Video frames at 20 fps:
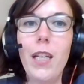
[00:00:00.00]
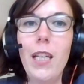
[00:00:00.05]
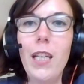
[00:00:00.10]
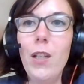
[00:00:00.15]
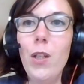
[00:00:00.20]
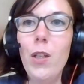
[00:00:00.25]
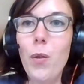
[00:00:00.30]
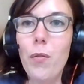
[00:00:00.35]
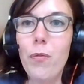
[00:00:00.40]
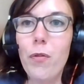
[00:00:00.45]

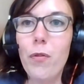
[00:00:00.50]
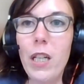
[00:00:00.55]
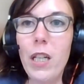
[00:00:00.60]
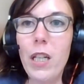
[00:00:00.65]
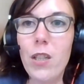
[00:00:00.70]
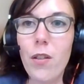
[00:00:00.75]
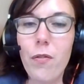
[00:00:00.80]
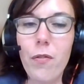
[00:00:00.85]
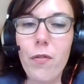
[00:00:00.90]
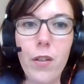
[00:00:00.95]
EU
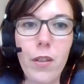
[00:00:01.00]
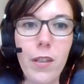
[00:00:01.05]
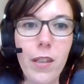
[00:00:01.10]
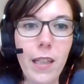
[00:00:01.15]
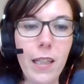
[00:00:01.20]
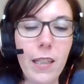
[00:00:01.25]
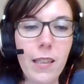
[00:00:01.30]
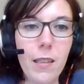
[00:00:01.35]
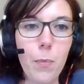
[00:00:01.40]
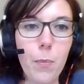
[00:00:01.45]
average of a
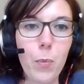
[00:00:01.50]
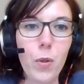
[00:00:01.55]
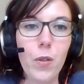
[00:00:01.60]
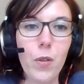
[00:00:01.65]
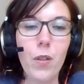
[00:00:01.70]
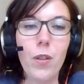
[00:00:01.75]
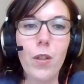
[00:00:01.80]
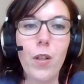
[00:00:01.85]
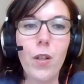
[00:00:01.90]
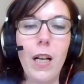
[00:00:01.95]

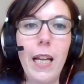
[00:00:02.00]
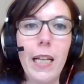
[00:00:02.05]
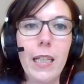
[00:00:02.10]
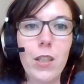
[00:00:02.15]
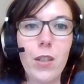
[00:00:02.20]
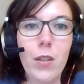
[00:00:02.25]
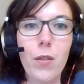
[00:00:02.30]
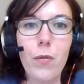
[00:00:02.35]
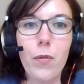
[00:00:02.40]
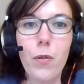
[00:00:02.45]
90%
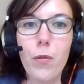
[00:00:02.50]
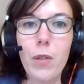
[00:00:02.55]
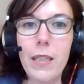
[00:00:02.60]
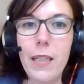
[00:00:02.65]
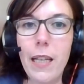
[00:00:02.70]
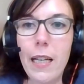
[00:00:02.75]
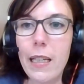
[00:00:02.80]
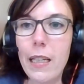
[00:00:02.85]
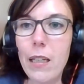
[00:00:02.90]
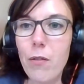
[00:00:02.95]
collection for
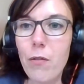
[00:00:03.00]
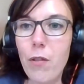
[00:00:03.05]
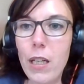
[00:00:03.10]
recycling